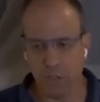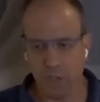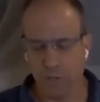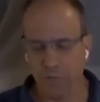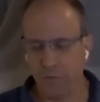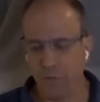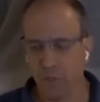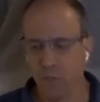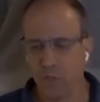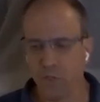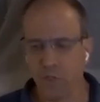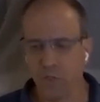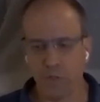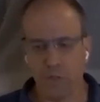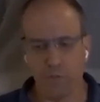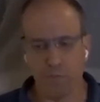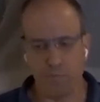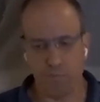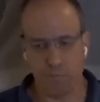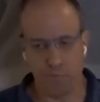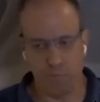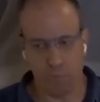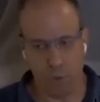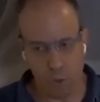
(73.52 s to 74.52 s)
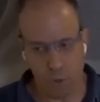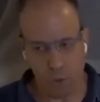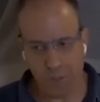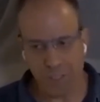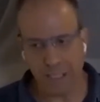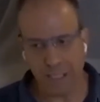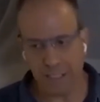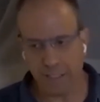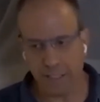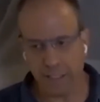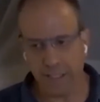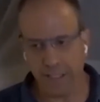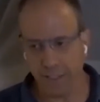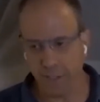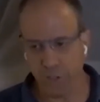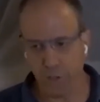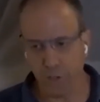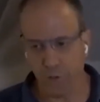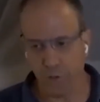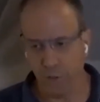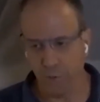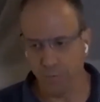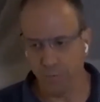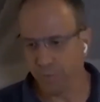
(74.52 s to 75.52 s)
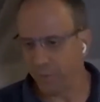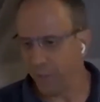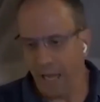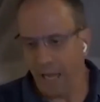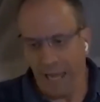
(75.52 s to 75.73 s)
servers, most likely in Europe,